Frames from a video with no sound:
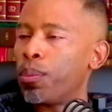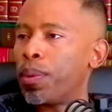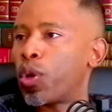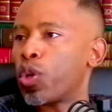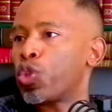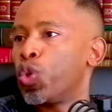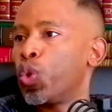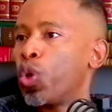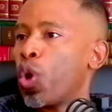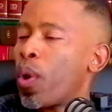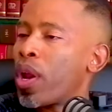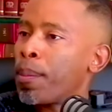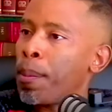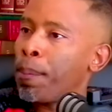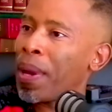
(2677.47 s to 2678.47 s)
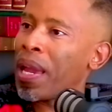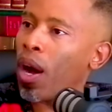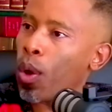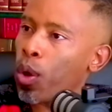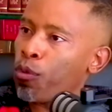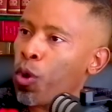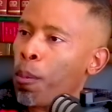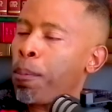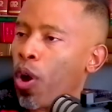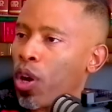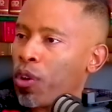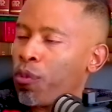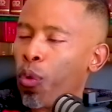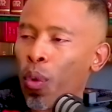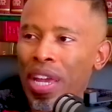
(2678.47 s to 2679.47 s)
because you don't want to be paying out of your
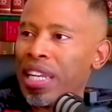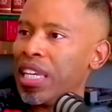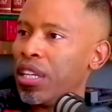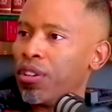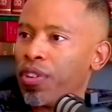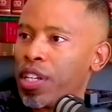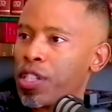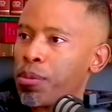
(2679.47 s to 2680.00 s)
pocket for any investment.